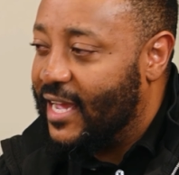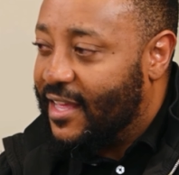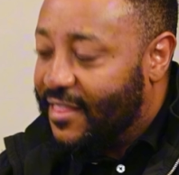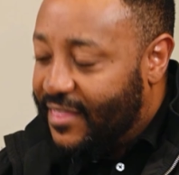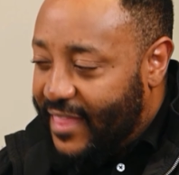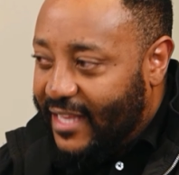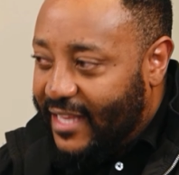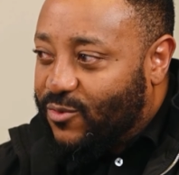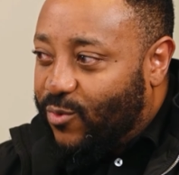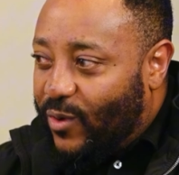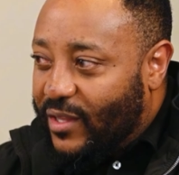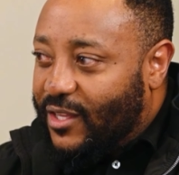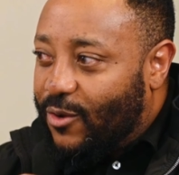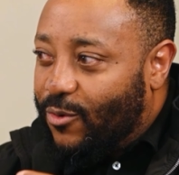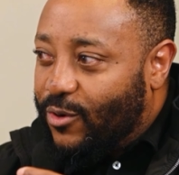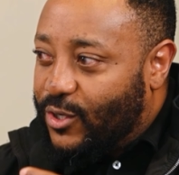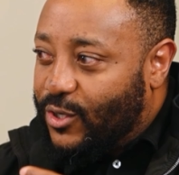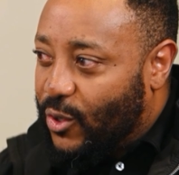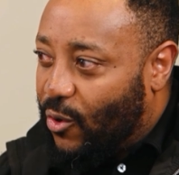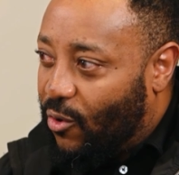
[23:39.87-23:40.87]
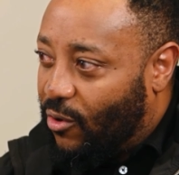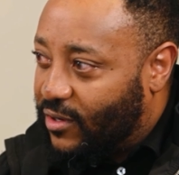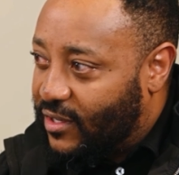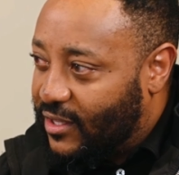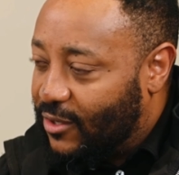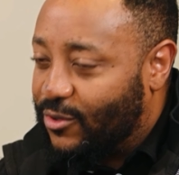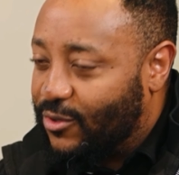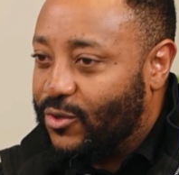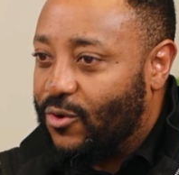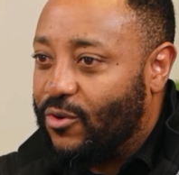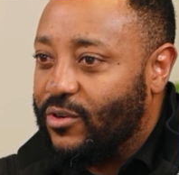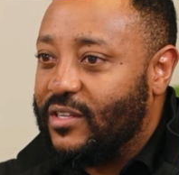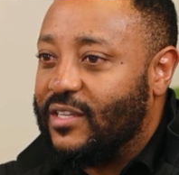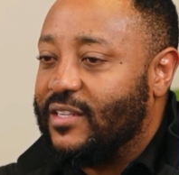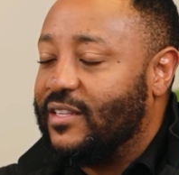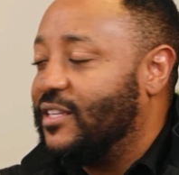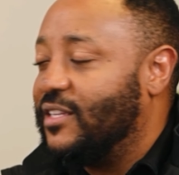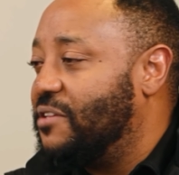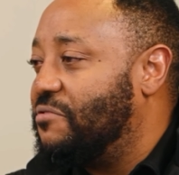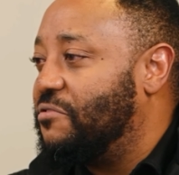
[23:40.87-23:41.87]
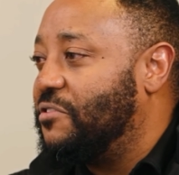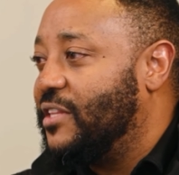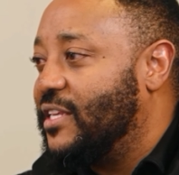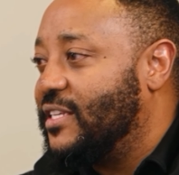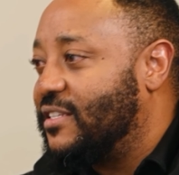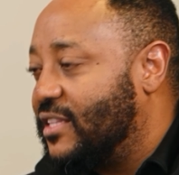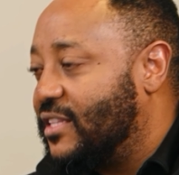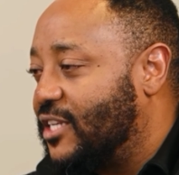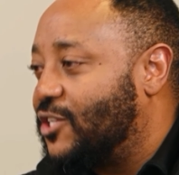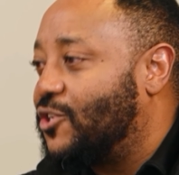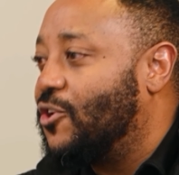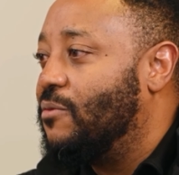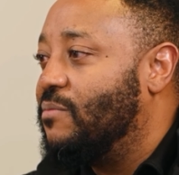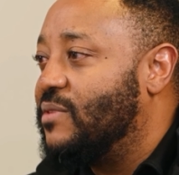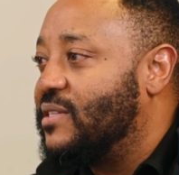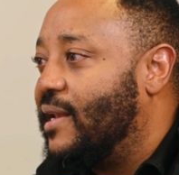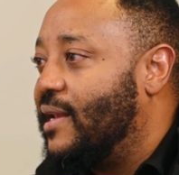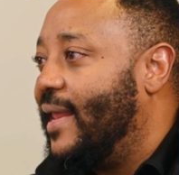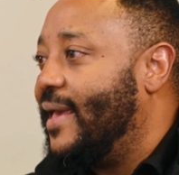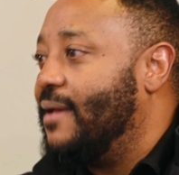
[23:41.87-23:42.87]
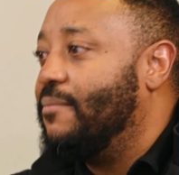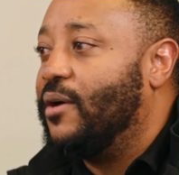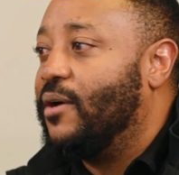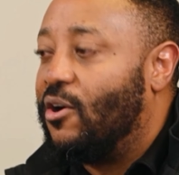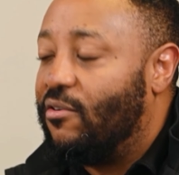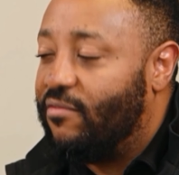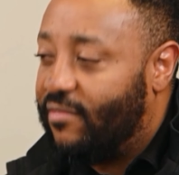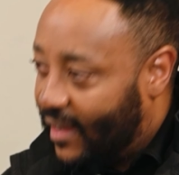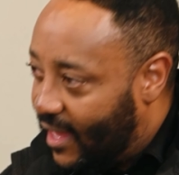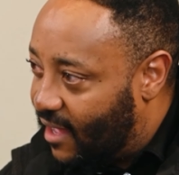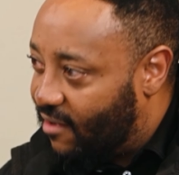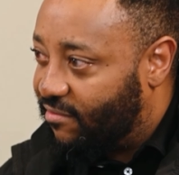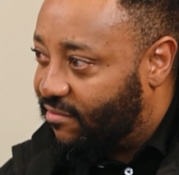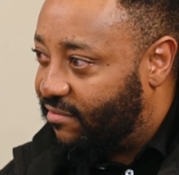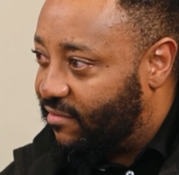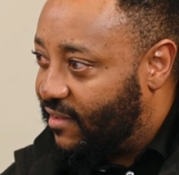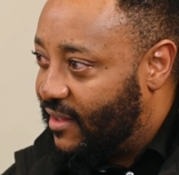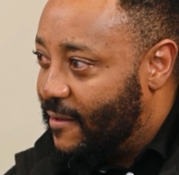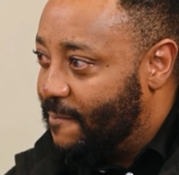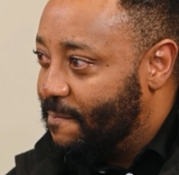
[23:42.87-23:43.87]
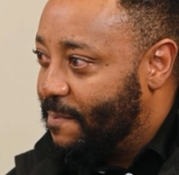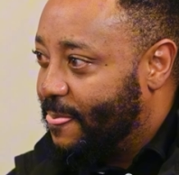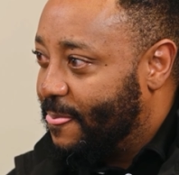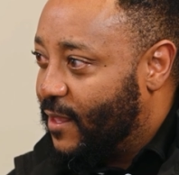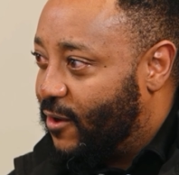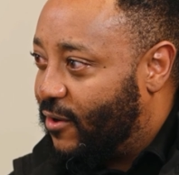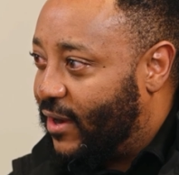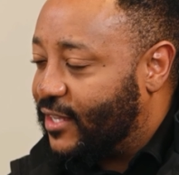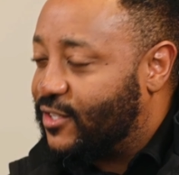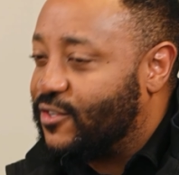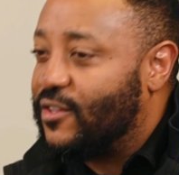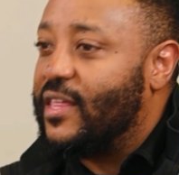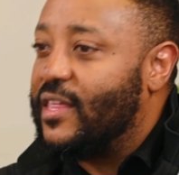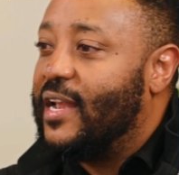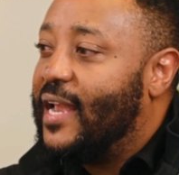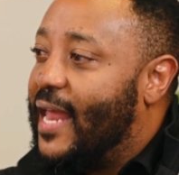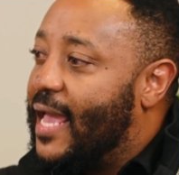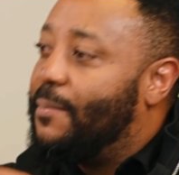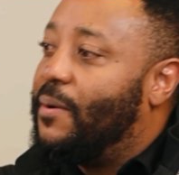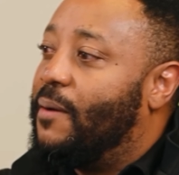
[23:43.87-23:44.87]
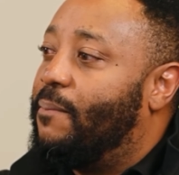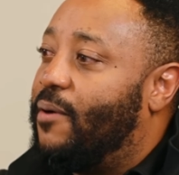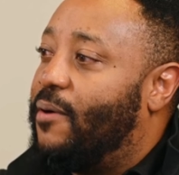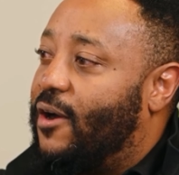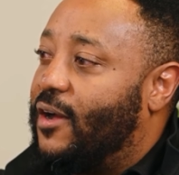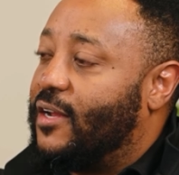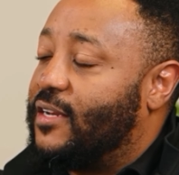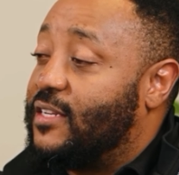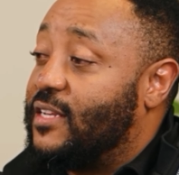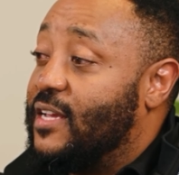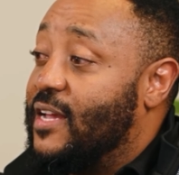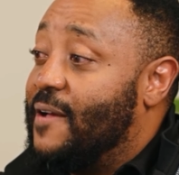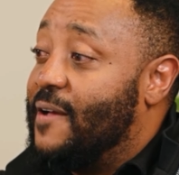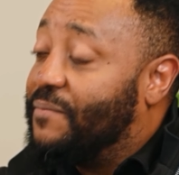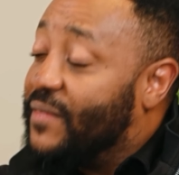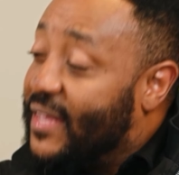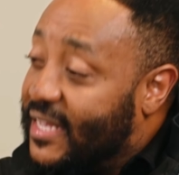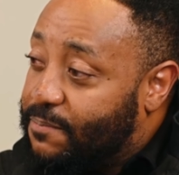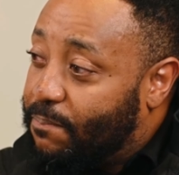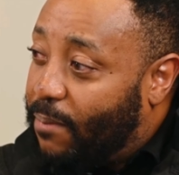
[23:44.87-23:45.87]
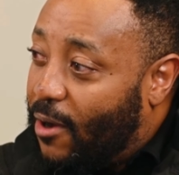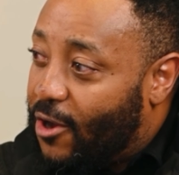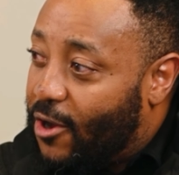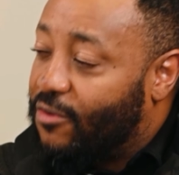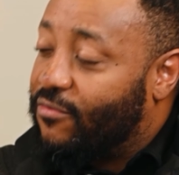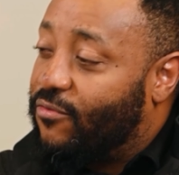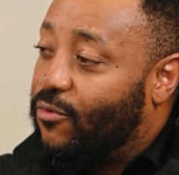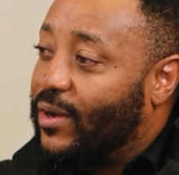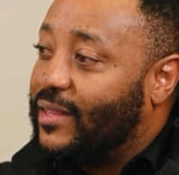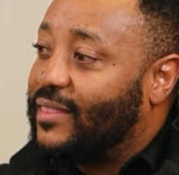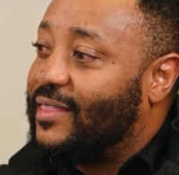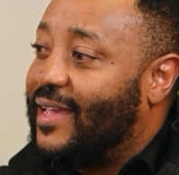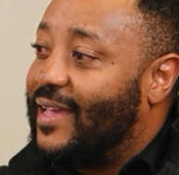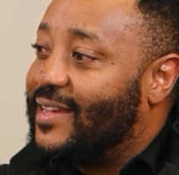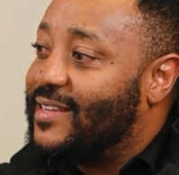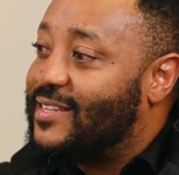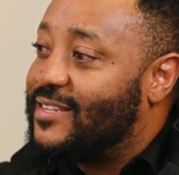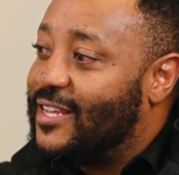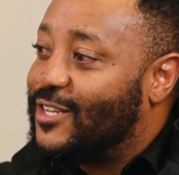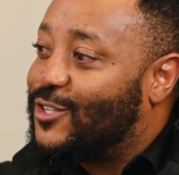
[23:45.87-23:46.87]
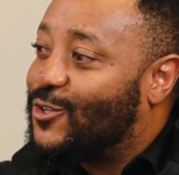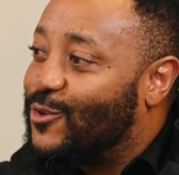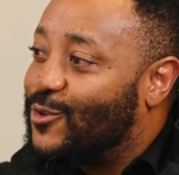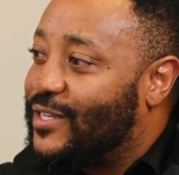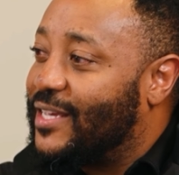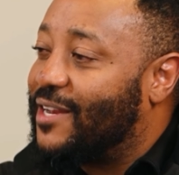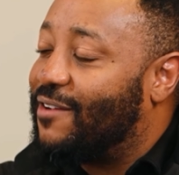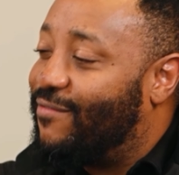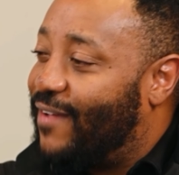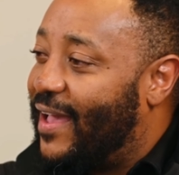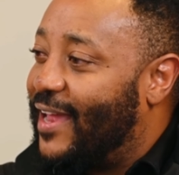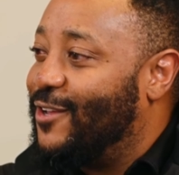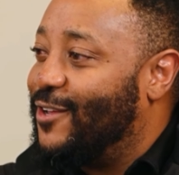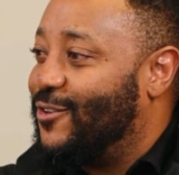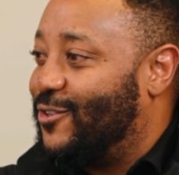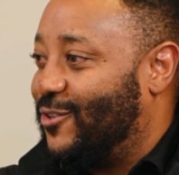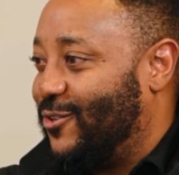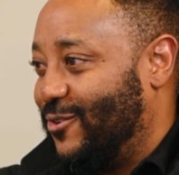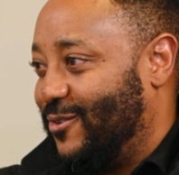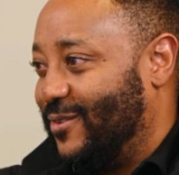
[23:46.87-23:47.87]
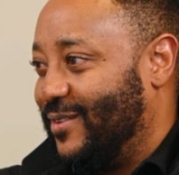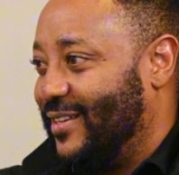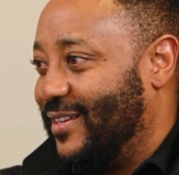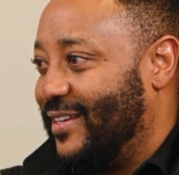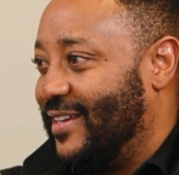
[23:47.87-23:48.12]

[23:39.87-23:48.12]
That's what they were taught. They were taught, even the term is labor of love, right? So the labor part is part of what they associate a value to.